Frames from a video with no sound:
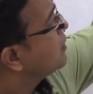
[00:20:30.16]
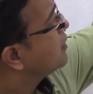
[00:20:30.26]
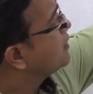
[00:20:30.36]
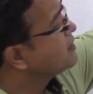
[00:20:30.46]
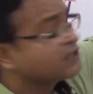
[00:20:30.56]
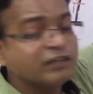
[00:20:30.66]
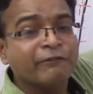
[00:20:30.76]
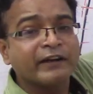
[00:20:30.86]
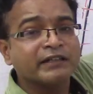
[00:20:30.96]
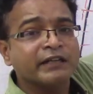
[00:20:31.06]
is
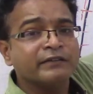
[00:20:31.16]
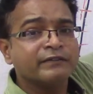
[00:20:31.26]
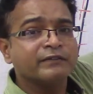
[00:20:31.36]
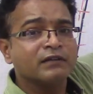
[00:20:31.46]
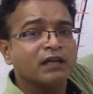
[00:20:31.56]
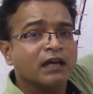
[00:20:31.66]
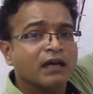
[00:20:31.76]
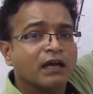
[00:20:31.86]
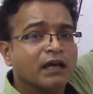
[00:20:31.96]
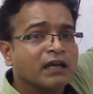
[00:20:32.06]
defective
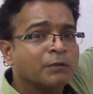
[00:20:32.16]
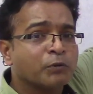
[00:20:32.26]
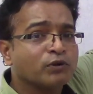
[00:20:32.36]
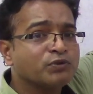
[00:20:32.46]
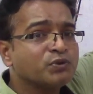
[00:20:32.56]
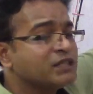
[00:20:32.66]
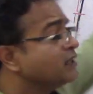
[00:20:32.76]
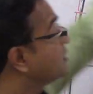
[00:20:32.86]
in producing